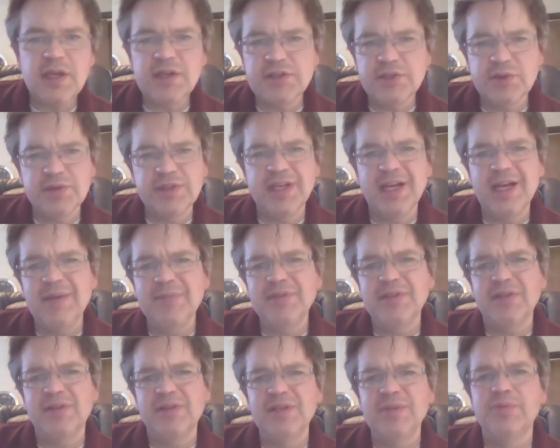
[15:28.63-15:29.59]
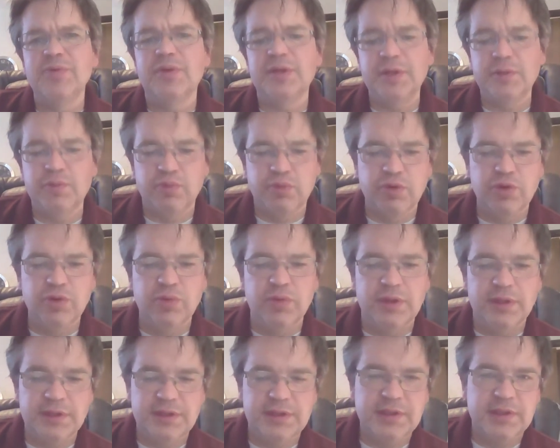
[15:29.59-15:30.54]
So Tom deliberately
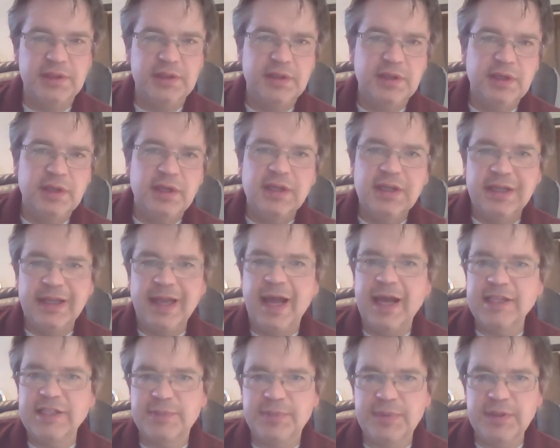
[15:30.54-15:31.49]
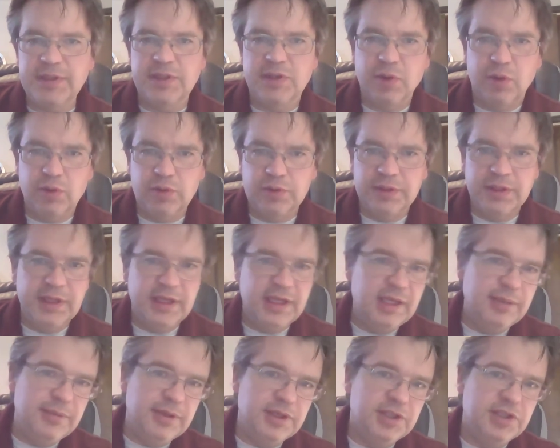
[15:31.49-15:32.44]
ruins Gatsby's golden
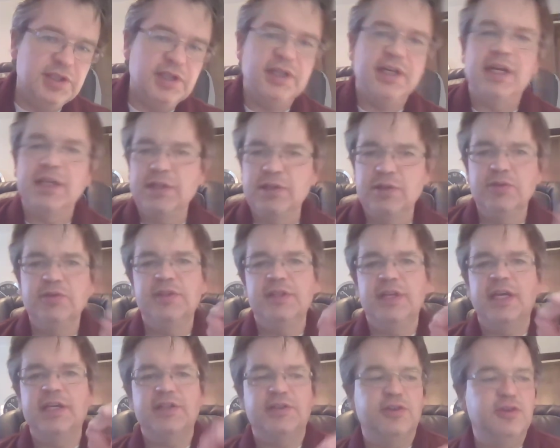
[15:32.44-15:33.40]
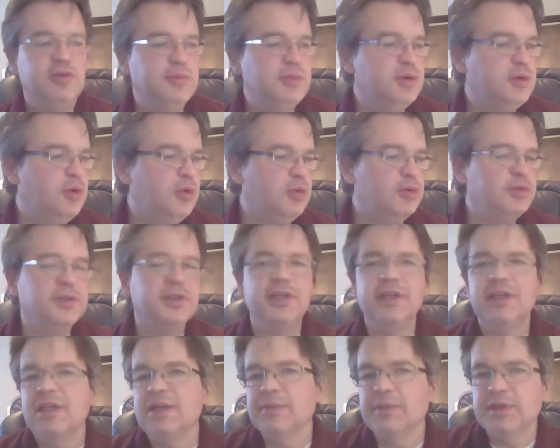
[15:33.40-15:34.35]
image. And I use that term
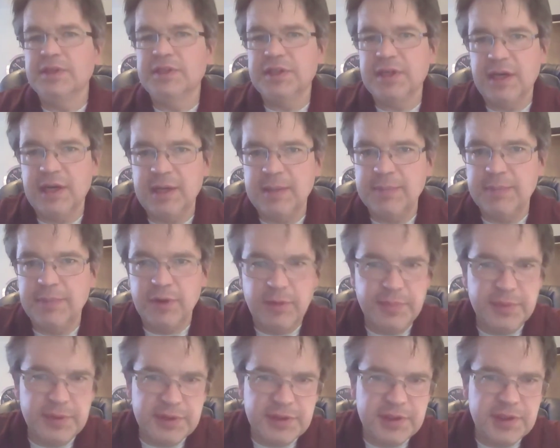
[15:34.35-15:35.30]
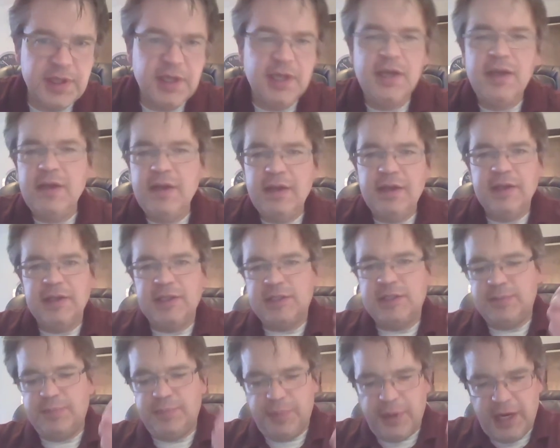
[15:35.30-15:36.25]
golden image on purpose,
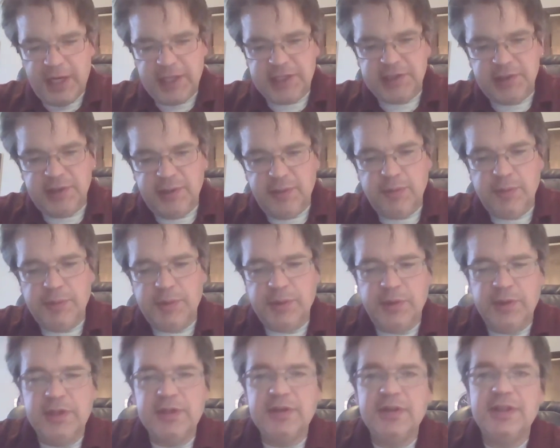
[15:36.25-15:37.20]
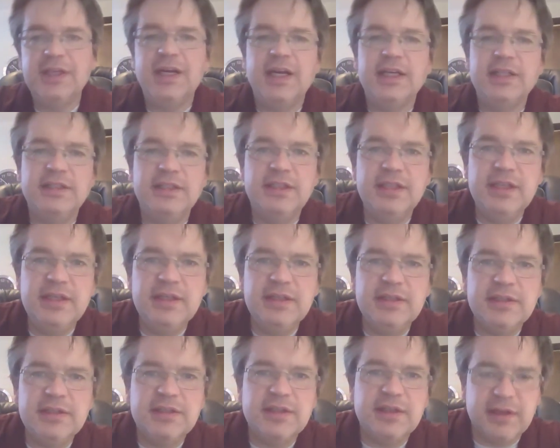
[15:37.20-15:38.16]
especially when we look at the
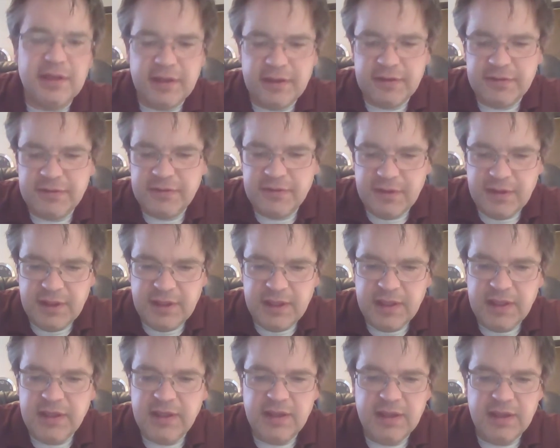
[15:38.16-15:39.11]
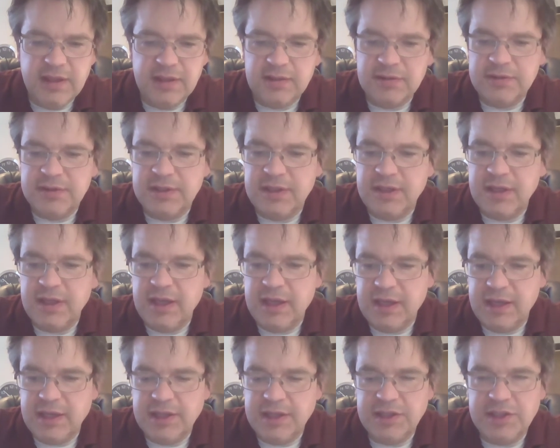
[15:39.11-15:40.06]
ideas of the Gilded
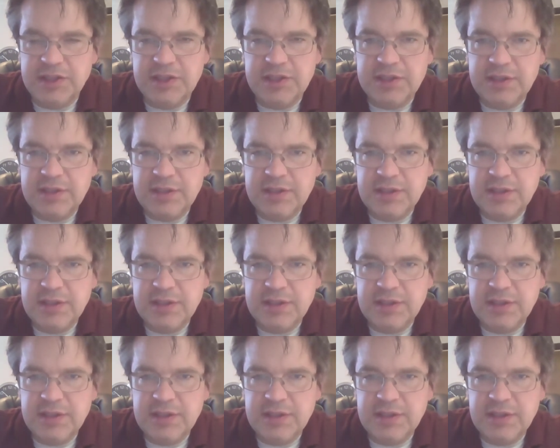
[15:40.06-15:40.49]
Age.